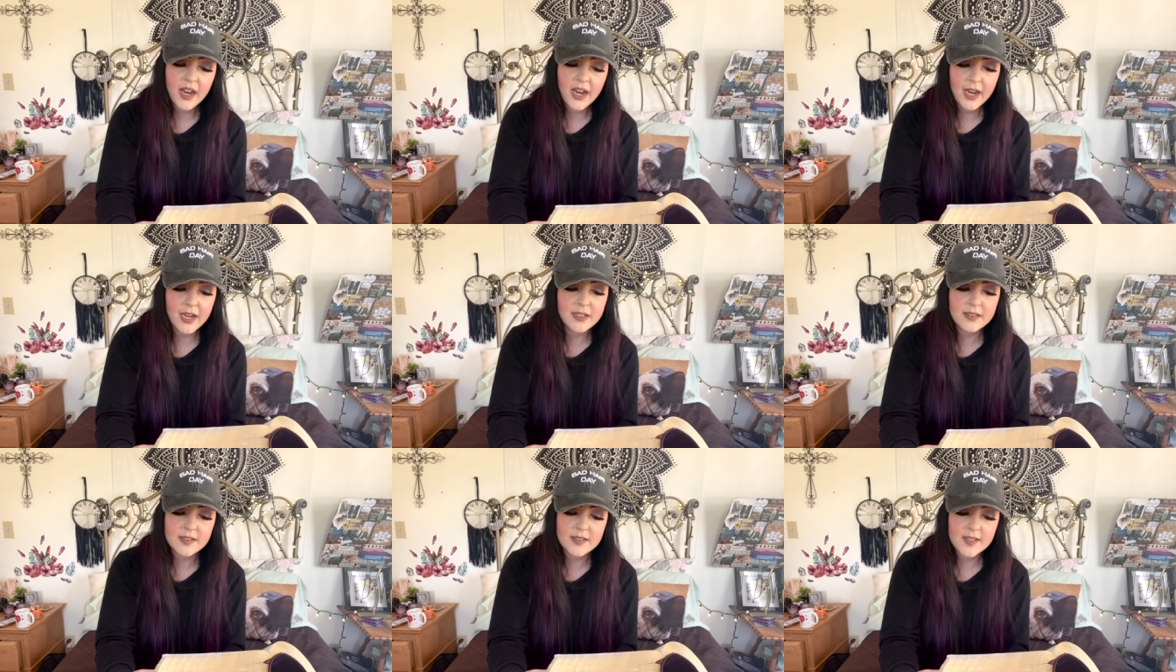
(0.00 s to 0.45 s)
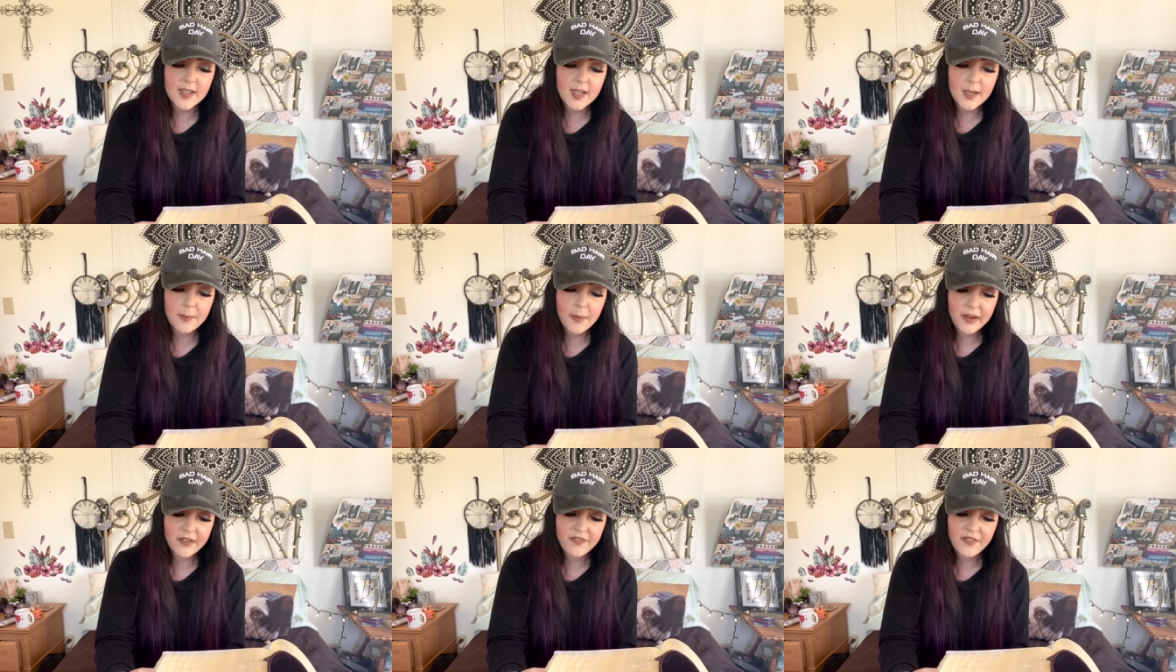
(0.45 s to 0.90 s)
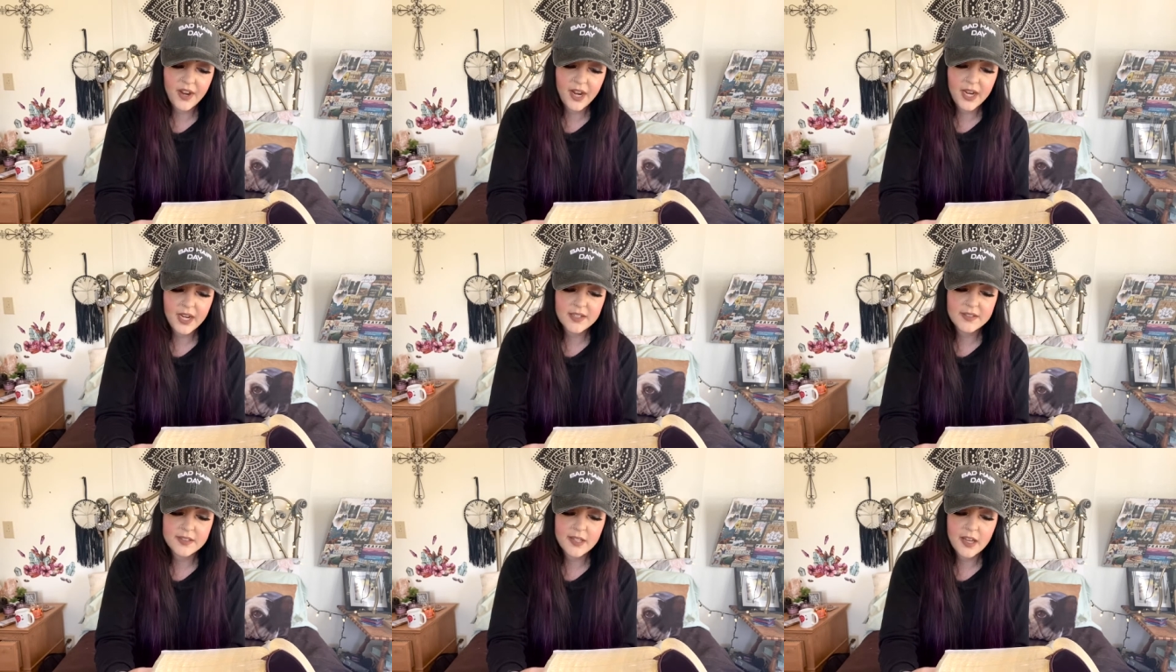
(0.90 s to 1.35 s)
and seek my
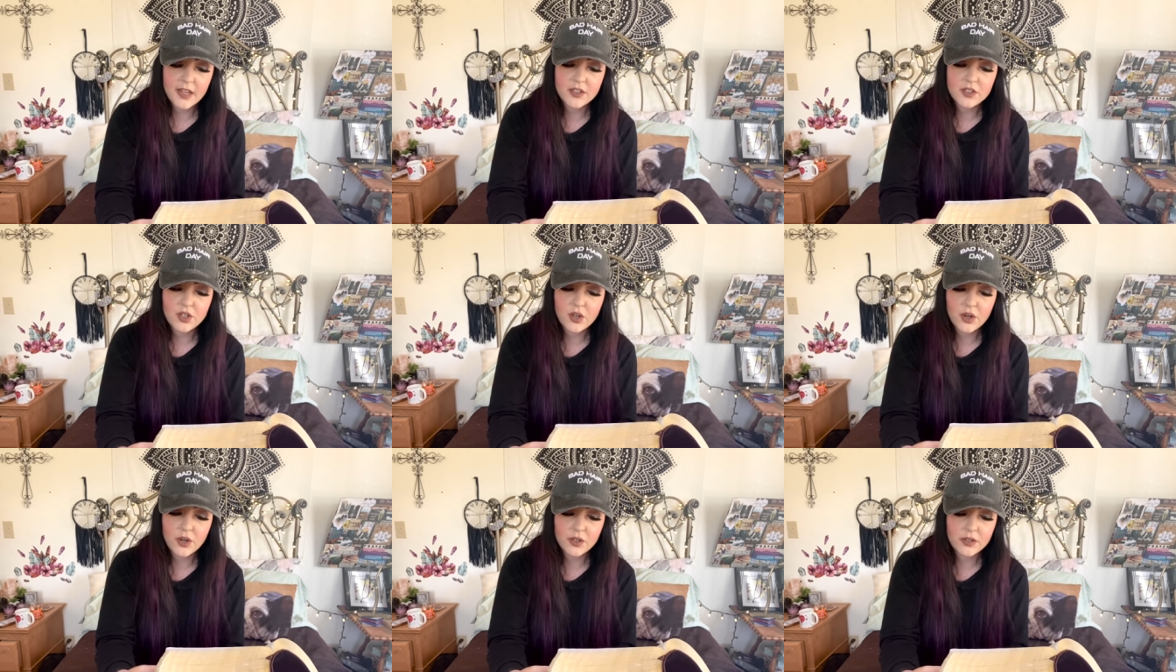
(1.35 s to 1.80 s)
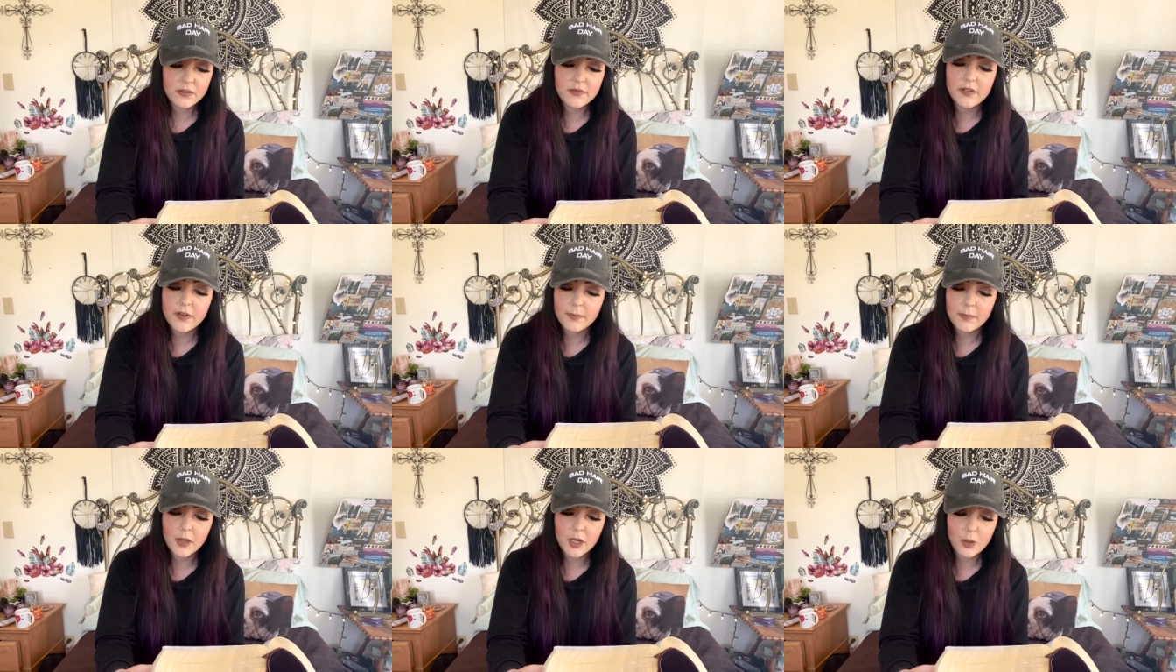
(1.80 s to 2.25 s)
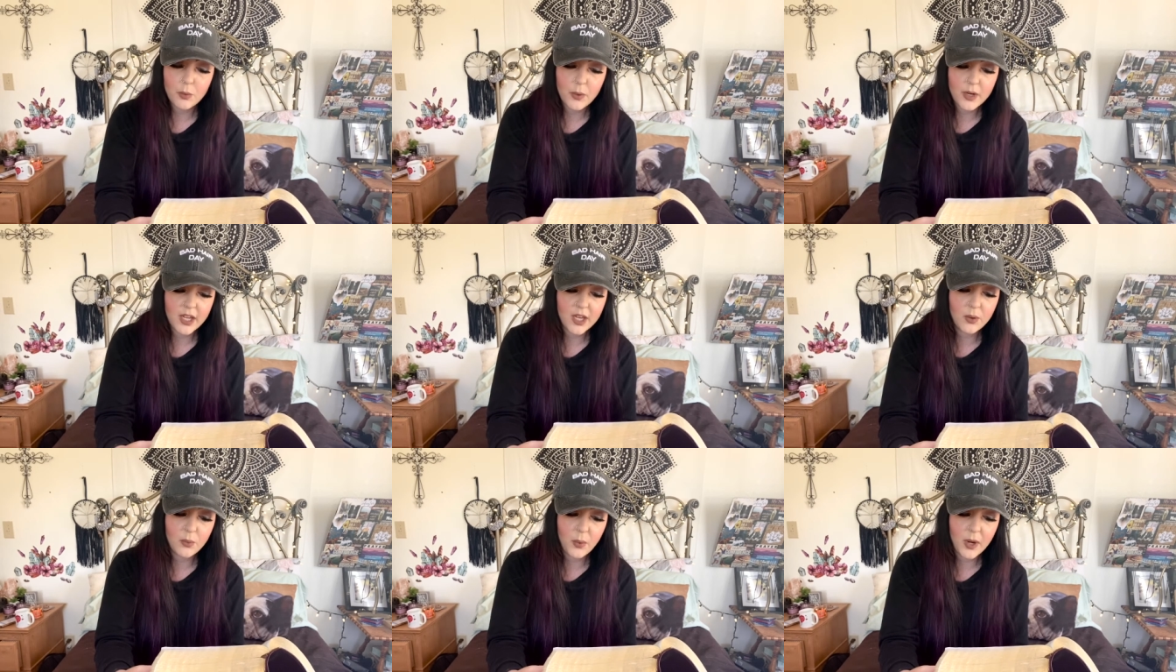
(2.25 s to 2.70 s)
face and turn from their
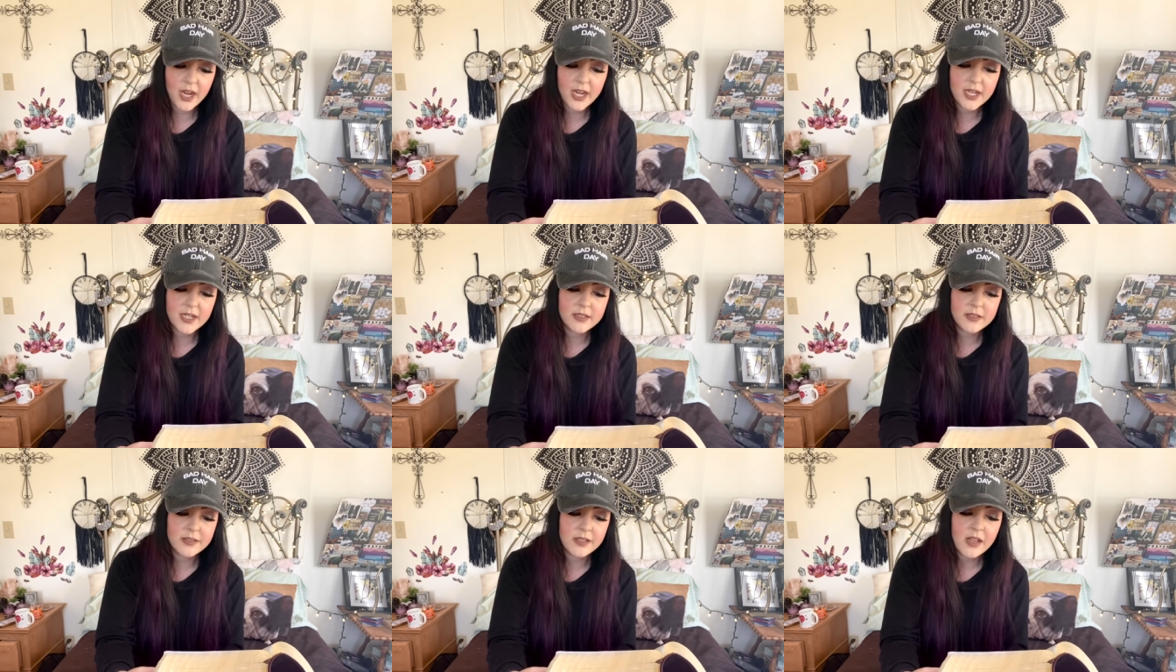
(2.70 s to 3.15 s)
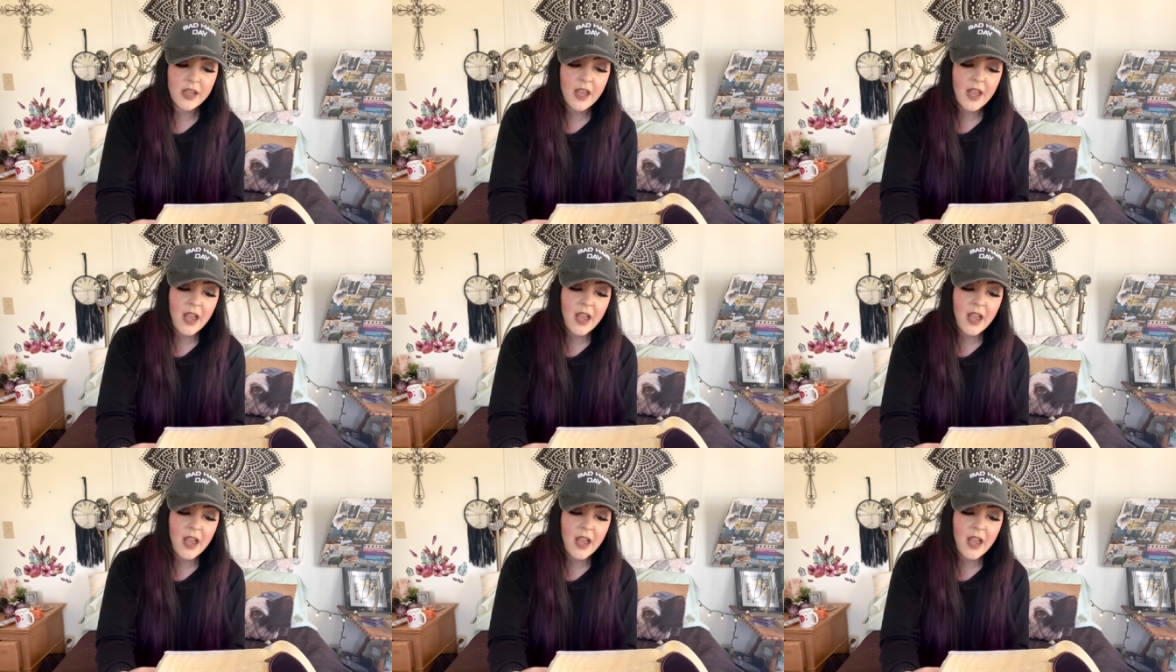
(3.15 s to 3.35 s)
wicked ways,